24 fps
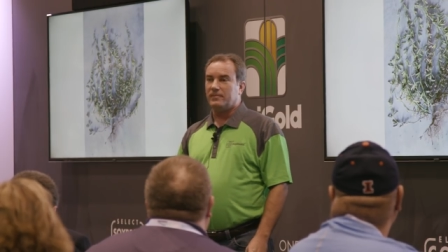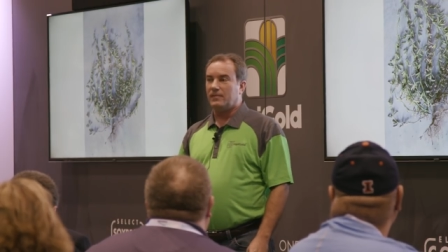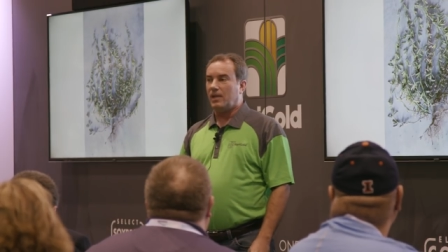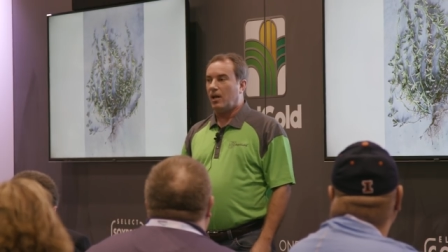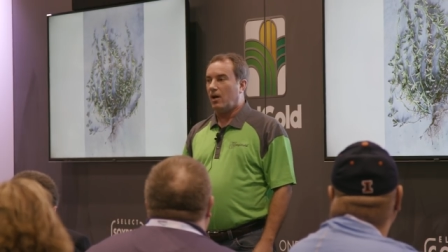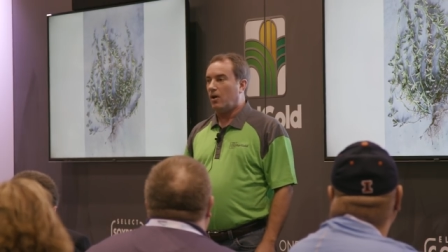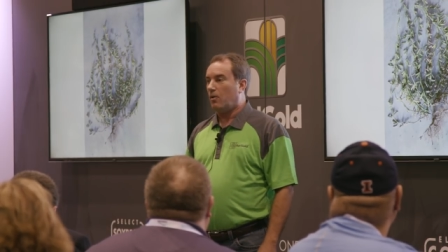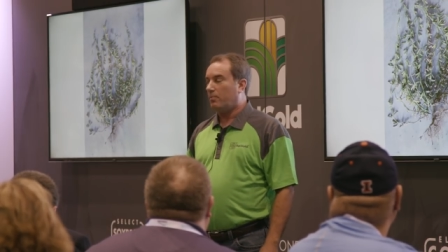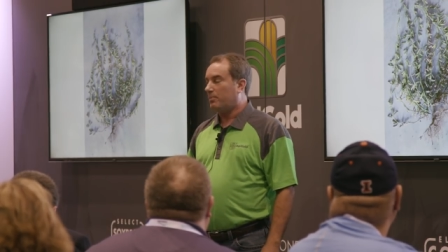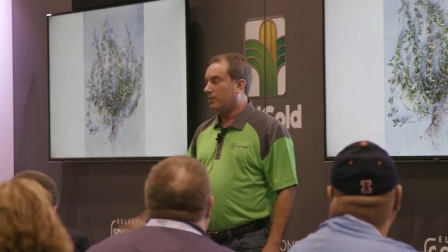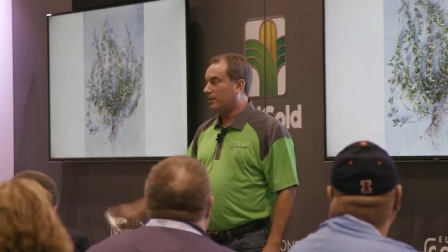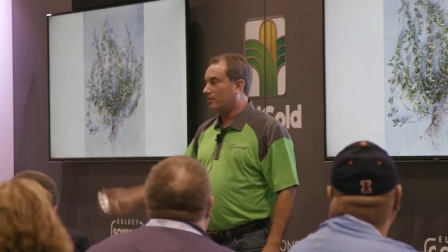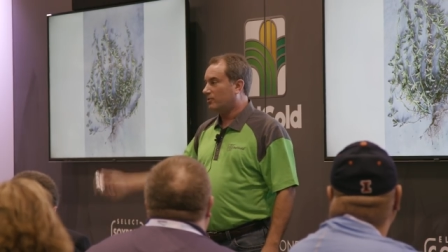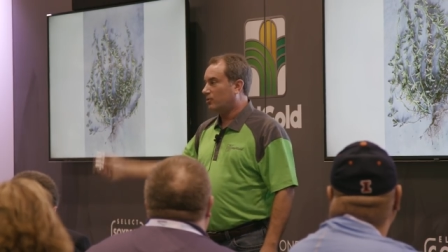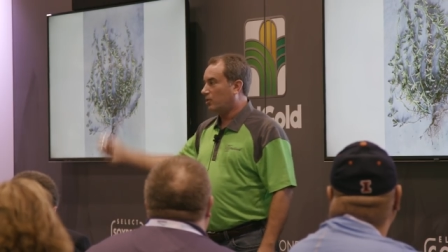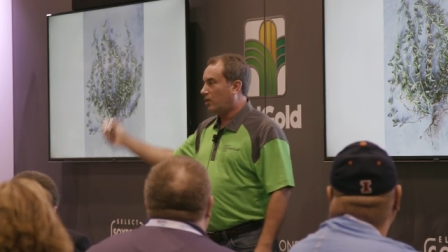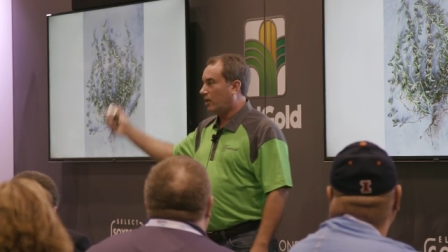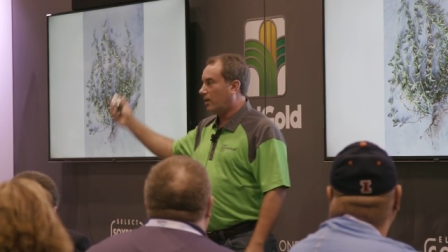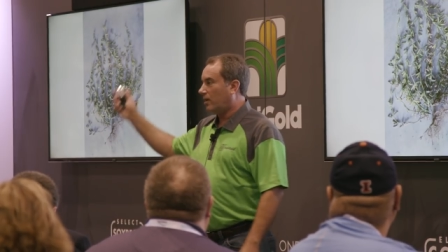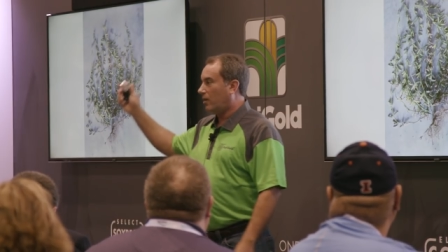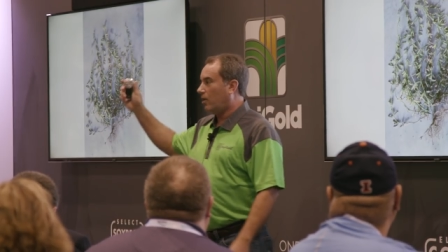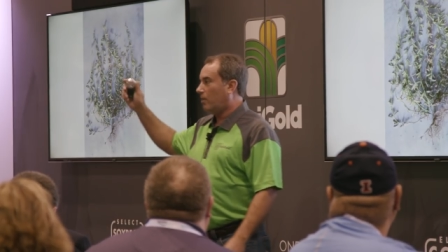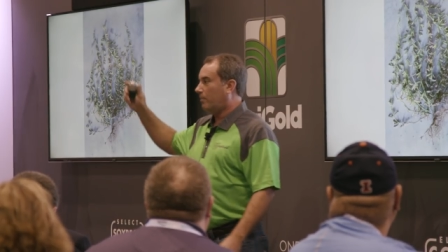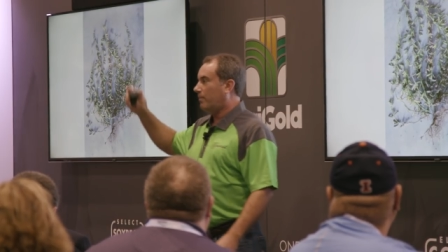I hope you
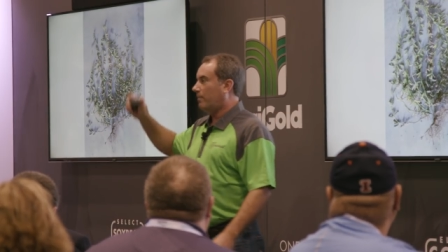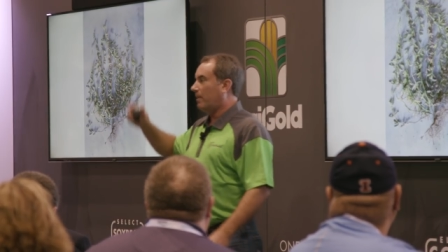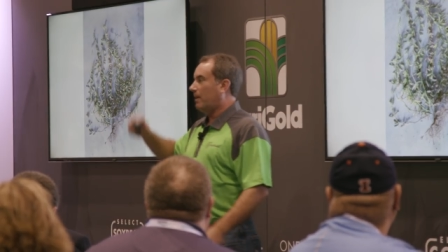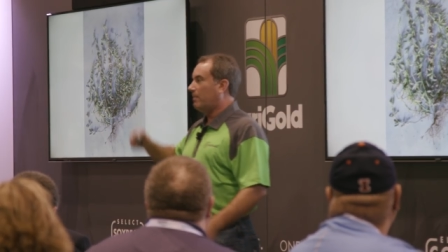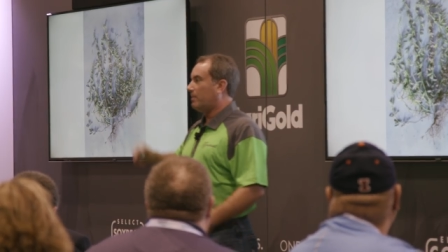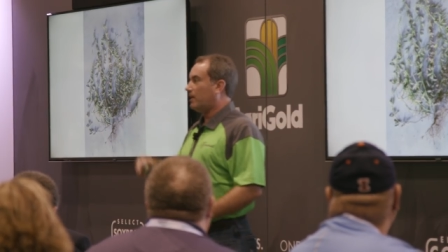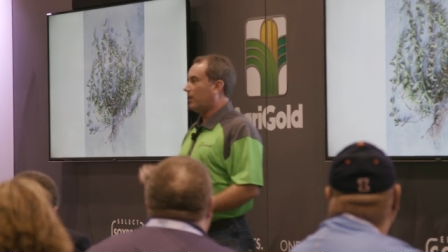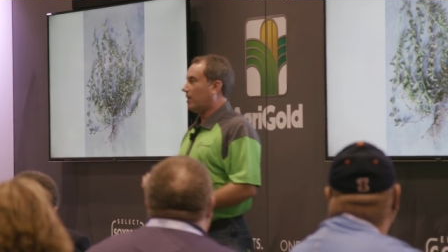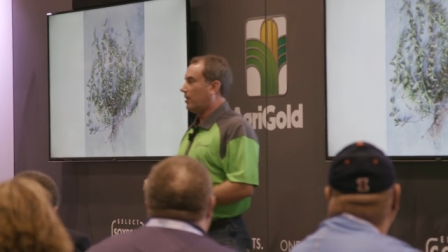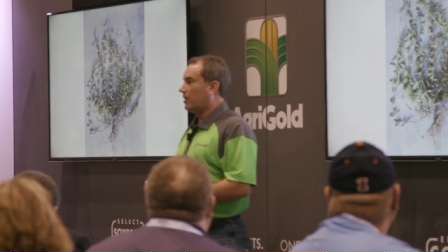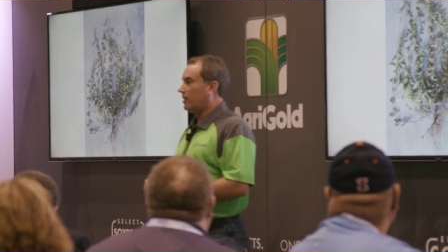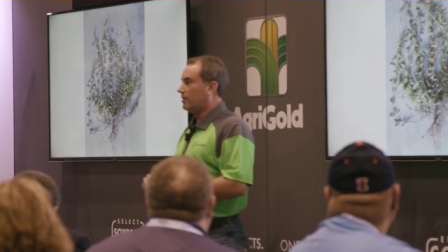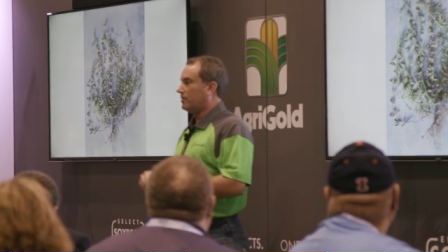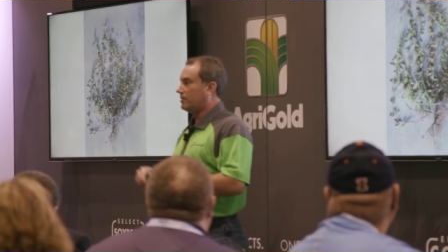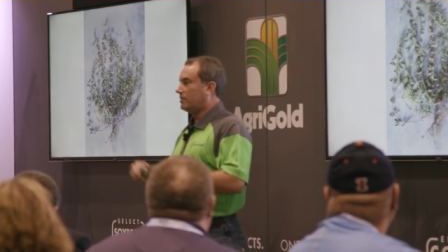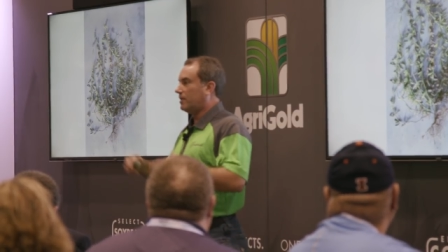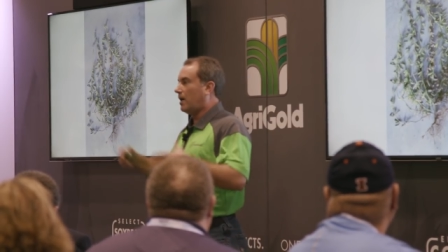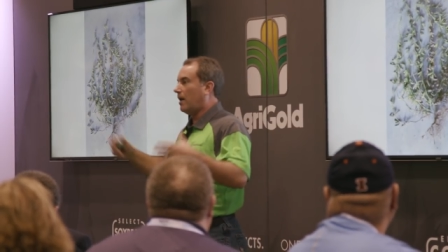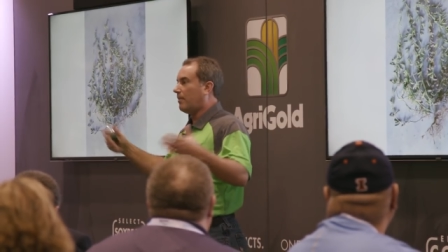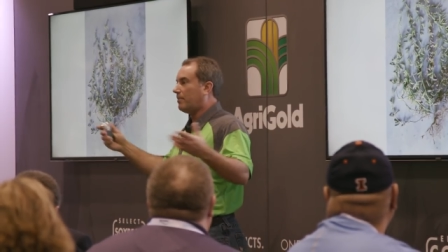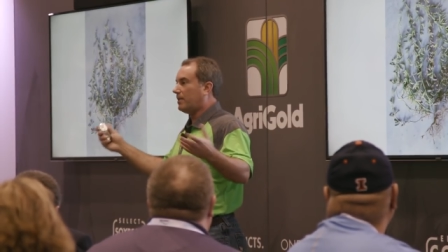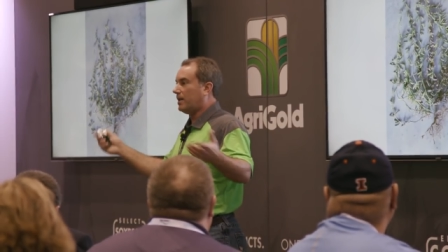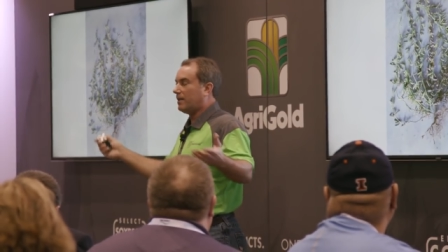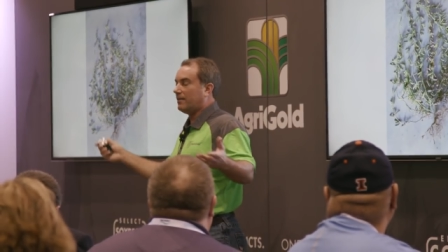enjoyed it. I hope maybe you learned
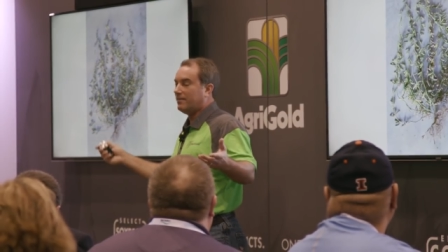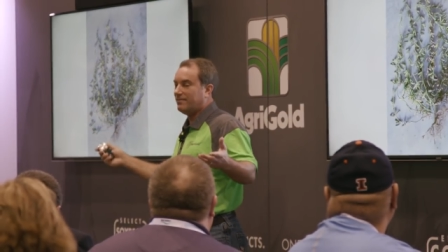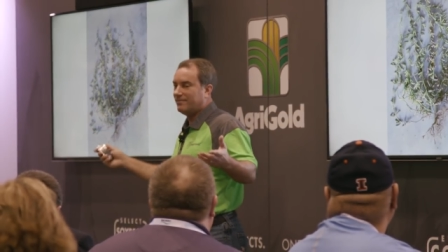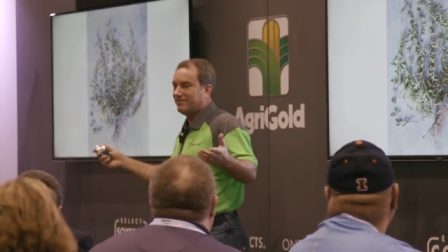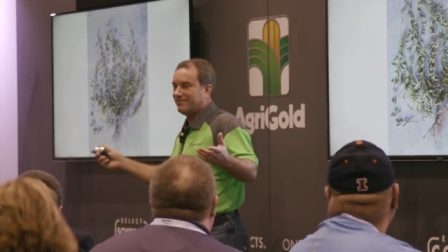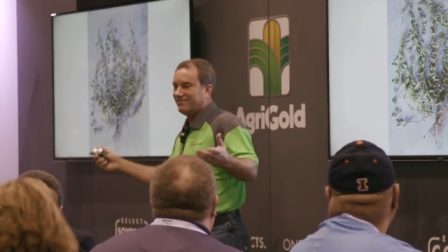something.